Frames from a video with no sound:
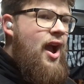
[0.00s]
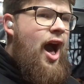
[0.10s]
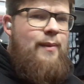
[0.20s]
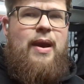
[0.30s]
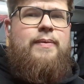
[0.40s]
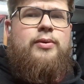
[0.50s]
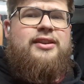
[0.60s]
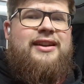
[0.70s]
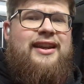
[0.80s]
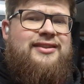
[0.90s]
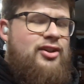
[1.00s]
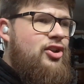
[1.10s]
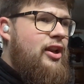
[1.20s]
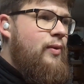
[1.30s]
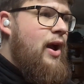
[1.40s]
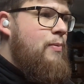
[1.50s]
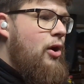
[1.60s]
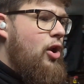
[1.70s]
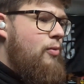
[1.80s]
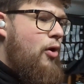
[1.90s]
I'm happy with today's session anyway. I
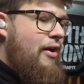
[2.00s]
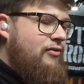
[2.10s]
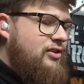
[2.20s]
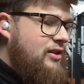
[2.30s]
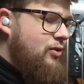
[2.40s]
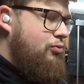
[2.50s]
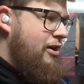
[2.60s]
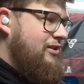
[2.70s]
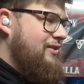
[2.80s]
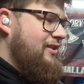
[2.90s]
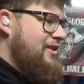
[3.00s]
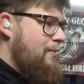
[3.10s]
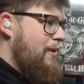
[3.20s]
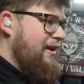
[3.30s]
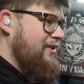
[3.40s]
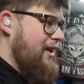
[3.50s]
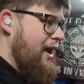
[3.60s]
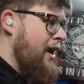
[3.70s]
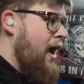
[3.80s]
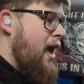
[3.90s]
put a lot more emphasis on practicing the sandbag
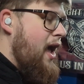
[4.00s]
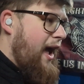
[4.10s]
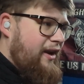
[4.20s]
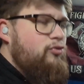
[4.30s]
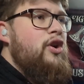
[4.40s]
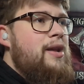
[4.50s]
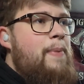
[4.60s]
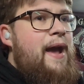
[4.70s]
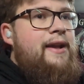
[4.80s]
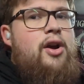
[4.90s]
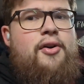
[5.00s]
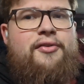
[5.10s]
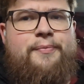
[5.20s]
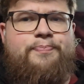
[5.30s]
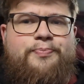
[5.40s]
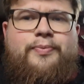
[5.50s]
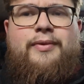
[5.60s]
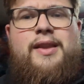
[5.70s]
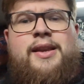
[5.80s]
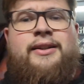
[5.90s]
today, and it really paid off.
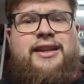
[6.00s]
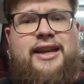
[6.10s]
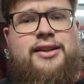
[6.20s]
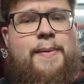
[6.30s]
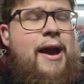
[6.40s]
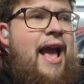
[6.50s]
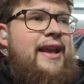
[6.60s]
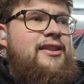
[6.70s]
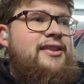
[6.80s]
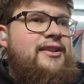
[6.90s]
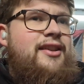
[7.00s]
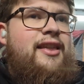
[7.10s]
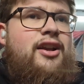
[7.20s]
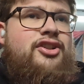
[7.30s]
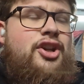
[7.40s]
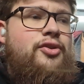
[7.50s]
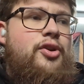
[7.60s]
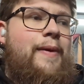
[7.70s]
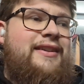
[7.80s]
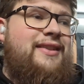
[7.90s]
Did about 8 sets, I think I showed
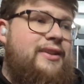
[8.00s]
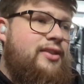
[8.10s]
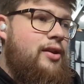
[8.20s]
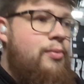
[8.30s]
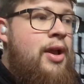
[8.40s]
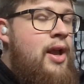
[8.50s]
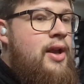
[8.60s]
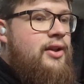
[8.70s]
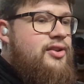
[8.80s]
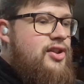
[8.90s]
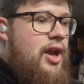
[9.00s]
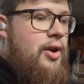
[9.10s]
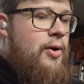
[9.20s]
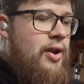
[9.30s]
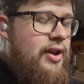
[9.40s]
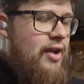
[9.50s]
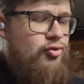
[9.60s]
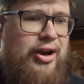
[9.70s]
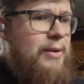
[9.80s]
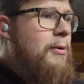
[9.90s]
you about 6 of them. So yeah,
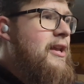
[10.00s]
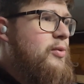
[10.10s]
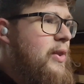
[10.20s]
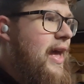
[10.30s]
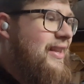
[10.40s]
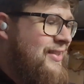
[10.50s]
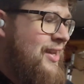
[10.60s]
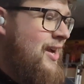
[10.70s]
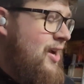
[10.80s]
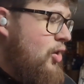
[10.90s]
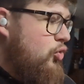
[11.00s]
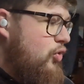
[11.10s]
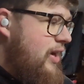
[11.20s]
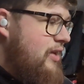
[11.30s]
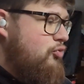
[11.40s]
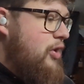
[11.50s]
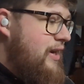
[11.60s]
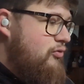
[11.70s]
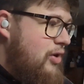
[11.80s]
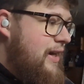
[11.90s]
really pleased with that. Really,
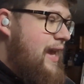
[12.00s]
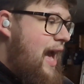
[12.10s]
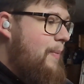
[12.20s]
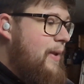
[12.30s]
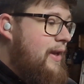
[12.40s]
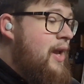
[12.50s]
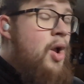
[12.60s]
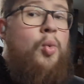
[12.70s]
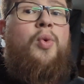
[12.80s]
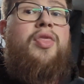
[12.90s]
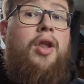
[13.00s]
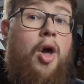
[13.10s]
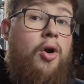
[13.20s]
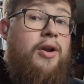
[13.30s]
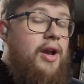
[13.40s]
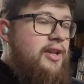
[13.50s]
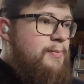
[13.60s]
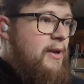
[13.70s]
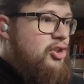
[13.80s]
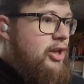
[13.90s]
really, really happy with the log
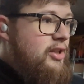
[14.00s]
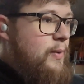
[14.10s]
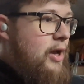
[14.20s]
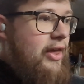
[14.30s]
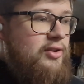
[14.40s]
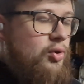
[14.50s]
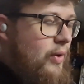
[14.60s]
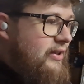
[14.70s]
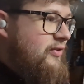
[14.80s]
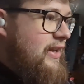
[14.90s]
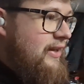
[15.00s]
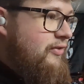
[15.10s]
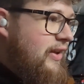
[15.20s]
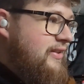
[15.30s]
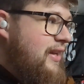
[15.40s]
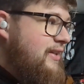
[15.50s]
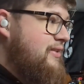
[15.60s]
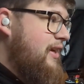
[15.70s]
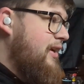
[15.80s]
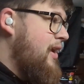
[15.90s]
especially as well. That's always feeling
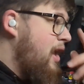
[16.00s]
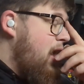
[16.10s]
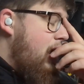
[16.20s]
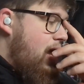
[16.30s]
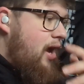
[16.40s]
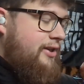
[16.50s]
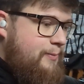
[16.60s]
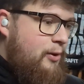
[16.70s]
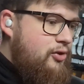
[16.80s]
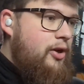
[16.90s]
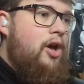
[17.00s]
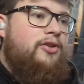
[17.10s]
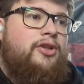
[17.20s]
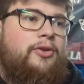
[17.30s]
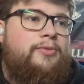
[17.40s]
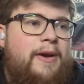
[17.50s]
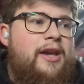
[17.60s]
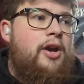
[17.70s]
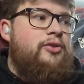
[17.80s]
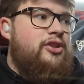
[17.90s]
fantastic. I spoke to Loz, who's my
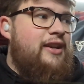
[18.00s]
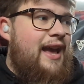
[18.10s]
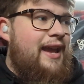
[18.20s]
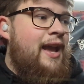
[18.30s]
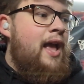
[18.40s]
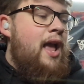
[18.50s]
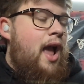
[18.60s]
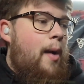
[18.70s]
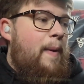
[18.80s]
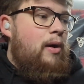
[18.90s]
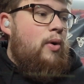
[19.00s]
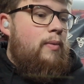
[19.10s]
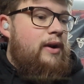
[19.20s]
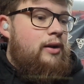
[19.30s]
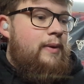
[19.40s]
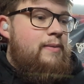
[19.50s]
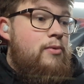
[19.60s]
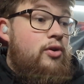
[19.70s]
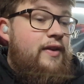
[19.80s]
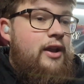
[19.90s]
coach today, about when we're going to be
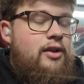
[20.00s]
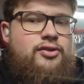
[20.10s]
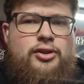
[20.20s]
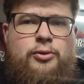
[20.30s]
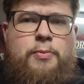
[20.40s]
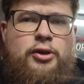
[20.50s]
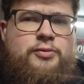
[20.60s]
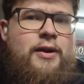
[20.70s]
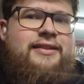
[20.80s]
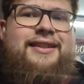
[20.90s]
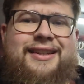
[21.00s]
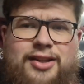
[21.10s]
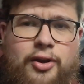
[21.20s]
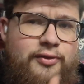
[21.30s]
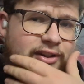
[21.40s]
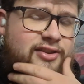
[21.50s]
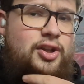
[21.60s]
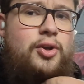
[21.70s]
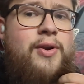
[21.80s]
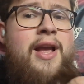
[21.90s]
moving to push press, and it's hopefully
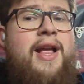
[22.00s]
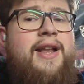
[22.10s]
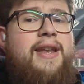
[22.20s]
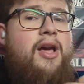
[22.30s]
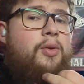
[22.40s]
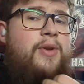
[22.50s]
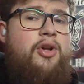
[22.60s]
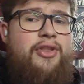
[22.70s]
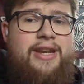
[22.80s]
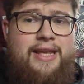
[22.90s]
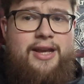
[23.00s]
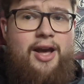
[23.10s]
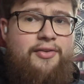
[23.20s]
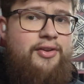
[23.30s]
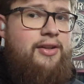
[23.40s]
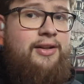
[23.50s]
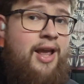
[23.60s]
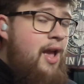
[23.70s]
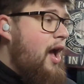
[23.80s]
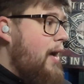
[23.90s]
soon. Now that we've got the knee cuff and
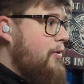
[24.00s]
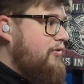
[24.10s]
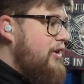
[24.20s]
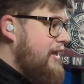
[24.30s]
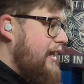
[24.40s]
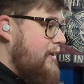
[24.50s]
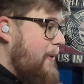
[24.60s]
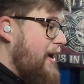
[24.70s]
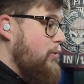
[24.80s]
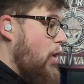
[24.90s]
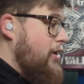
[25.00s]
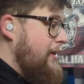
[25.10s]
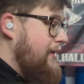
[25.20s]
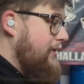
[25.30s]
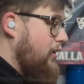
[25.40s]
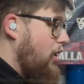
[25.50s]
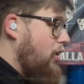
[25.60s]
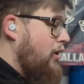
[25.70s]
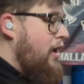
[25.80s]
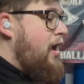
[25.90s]
I'm not feeling any pain while cleaning the log,